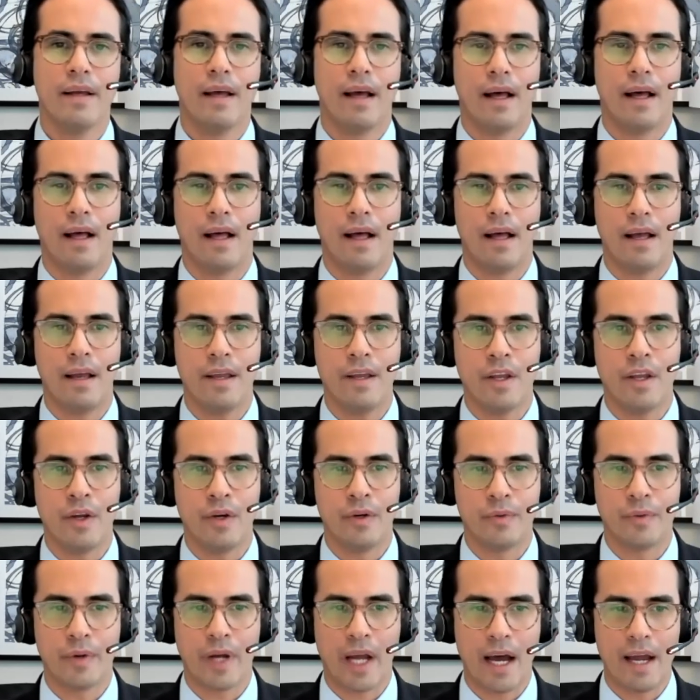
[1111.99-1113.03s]

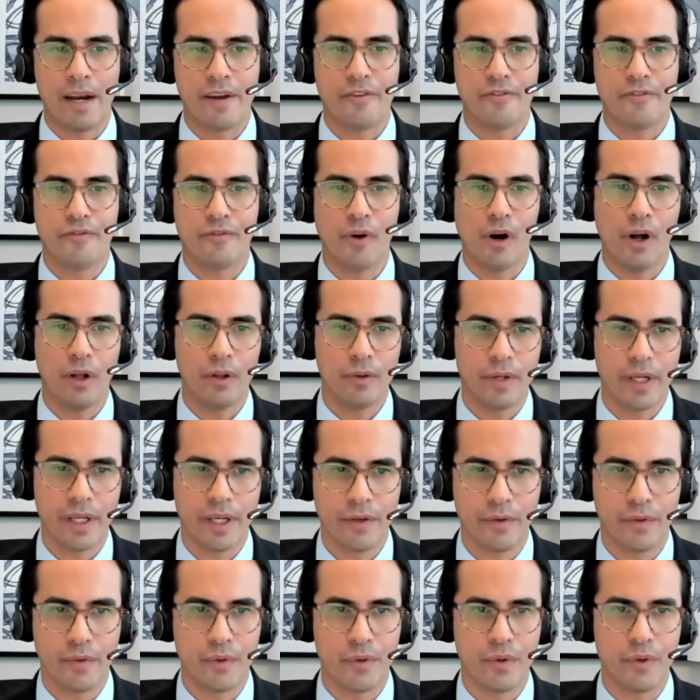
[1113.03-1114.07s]
kind of
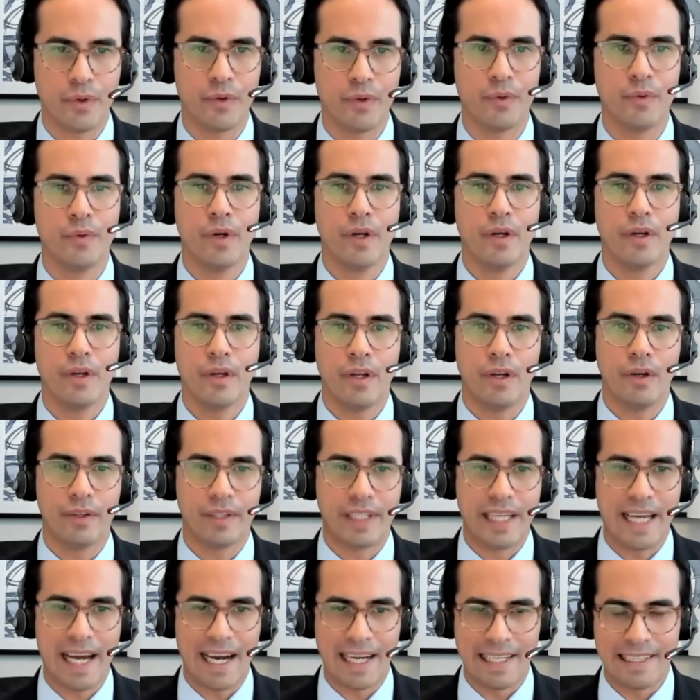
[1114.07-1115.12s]
following through,
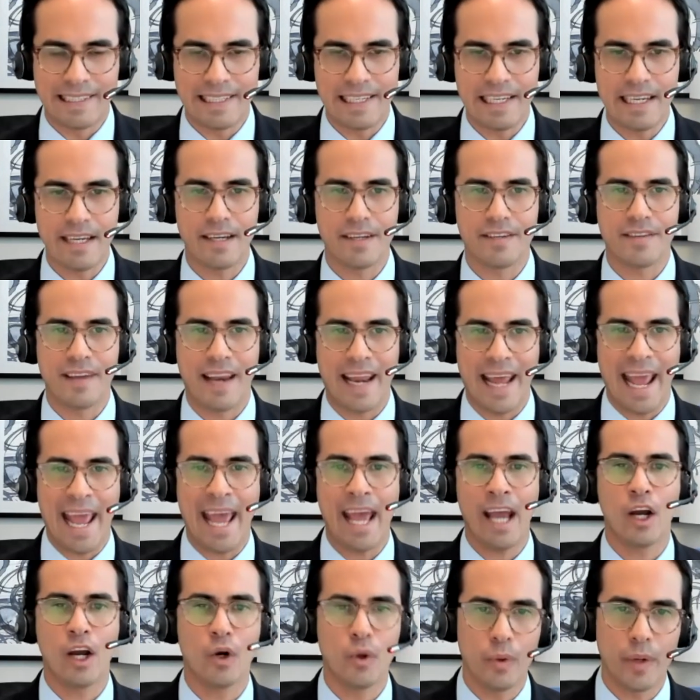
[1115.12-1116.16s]
the ideas and
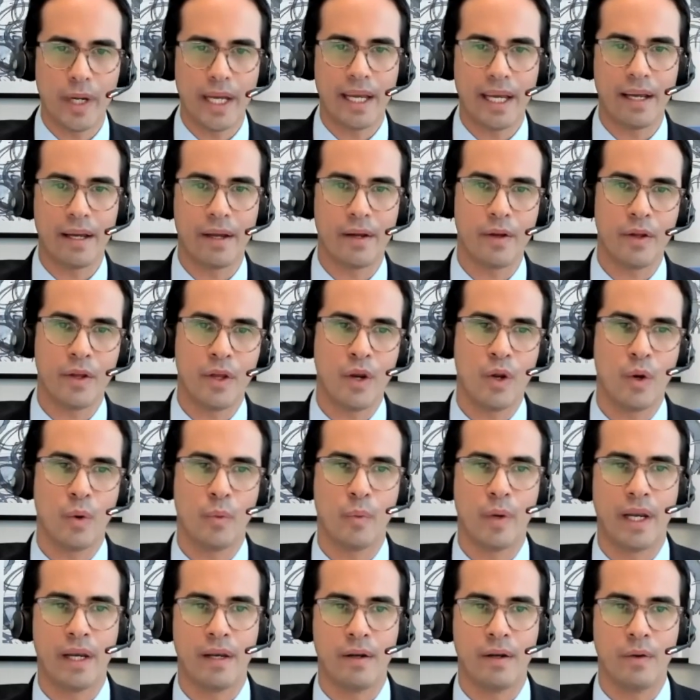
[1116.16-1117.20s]
echoing,
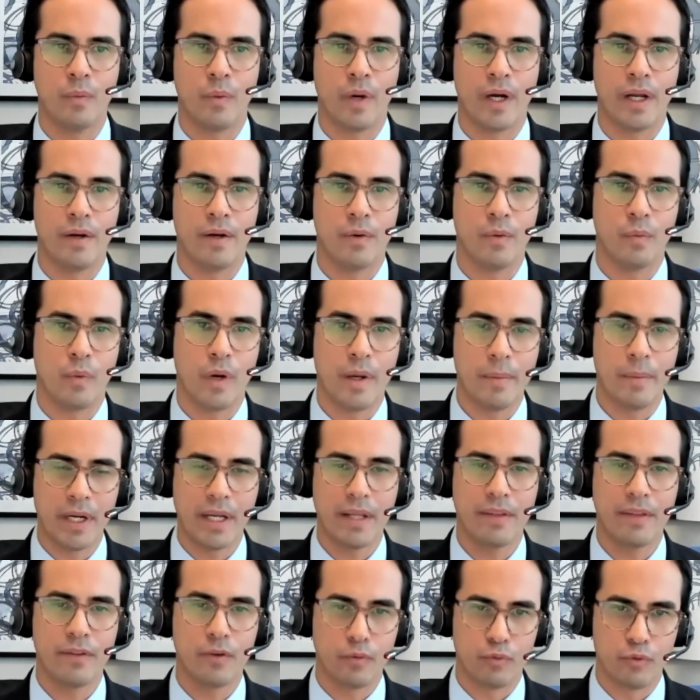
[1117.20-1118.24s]
when women
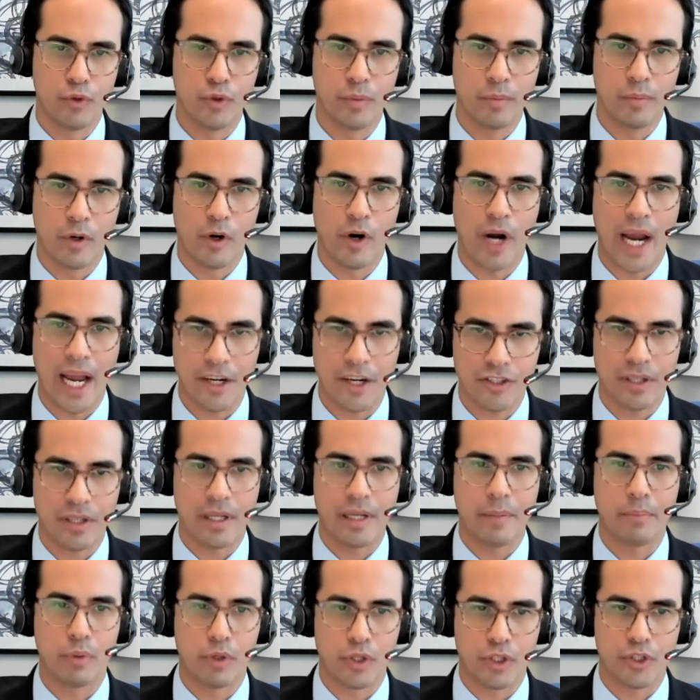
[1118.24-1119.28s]
in the room are actually
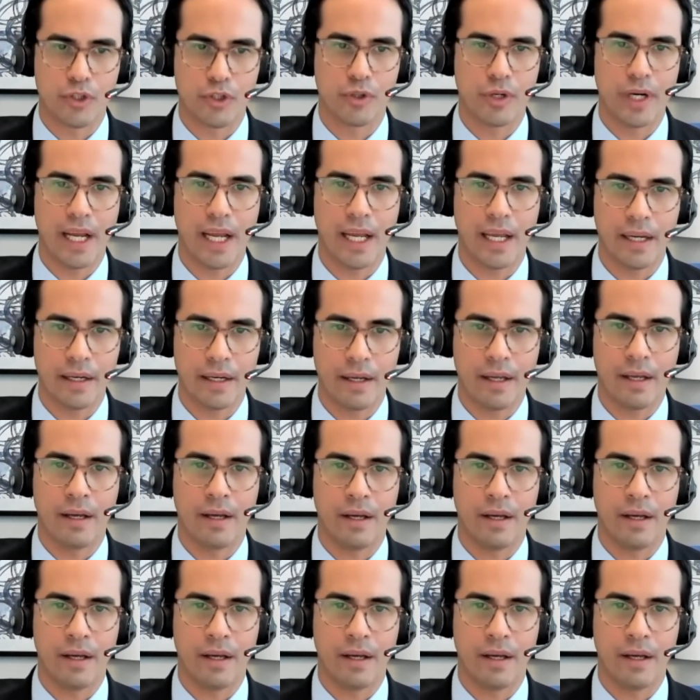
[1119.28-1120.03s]
portraying,